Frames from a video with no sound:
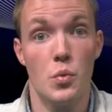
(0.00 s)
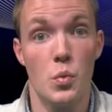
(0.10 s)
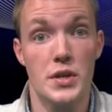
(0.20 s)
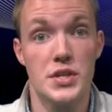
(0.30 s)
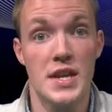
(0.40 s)

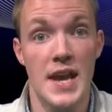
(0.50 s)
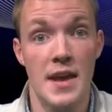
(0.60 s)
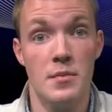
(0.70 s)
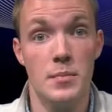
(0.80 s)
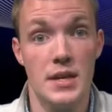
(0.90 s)
which
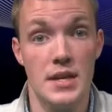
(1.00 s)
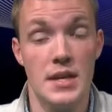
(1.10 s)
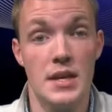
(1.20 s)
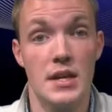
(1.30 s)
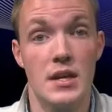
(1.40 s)
can
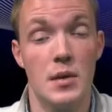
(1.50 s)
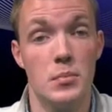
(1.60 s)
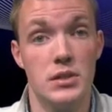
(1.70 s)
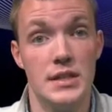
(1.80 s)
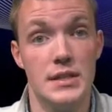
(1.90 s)
be
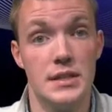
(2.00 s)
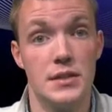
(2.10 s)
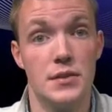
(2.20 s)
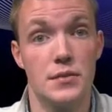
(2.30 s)
completed